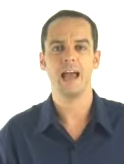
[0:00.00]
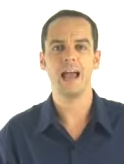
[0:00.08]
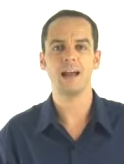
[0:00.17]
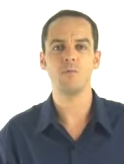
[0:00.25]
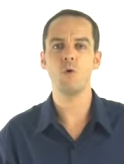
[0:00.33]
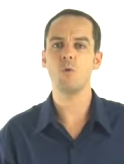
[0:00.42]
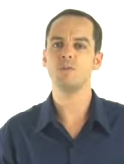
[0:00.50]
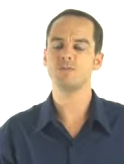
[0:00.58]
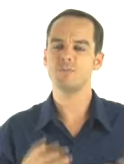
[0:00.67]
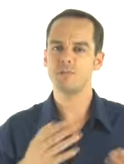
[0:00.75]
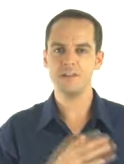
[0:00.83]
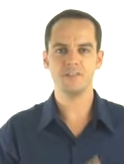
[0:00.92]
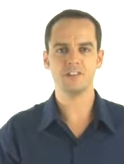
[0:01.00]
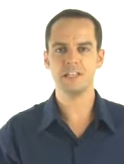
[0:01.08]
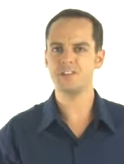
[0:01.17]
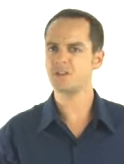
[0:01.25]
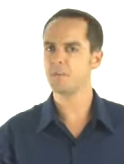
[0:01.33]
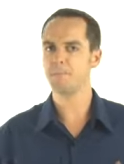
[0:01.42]
And what was
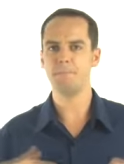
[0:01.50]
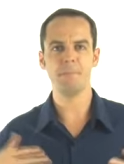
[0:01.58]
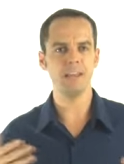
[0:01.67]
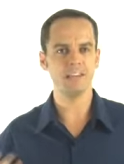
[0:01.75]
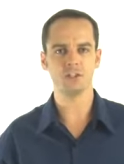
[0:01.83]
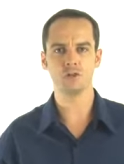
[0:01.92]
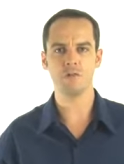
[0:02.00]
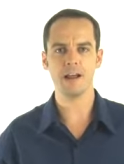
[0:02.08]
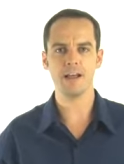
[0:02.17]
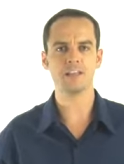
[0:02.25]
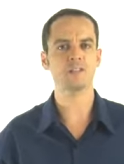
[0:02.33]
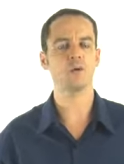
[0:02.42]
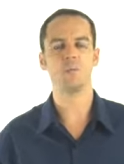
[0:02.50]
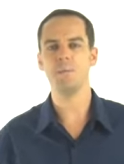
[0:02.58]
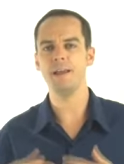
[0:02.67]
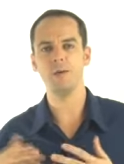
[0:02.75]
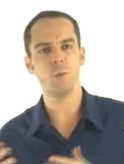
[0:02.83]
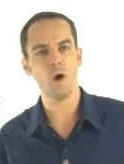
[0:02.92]
previously some big stress or
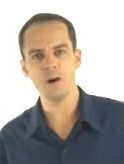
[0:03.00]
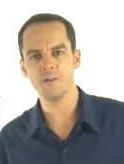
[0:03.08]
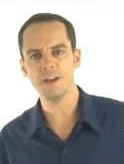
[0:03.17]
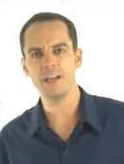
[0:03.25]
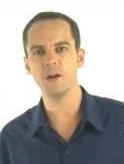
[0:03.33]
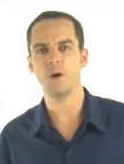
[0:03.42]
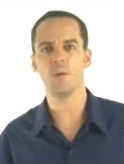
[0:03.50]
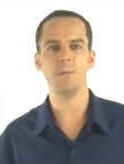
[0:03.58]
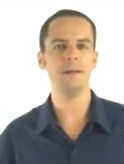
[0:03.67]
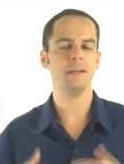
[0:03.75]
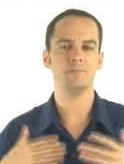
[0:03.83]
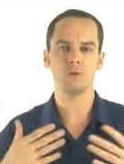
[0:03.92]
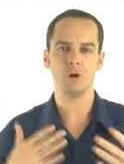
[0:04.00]
big worry or big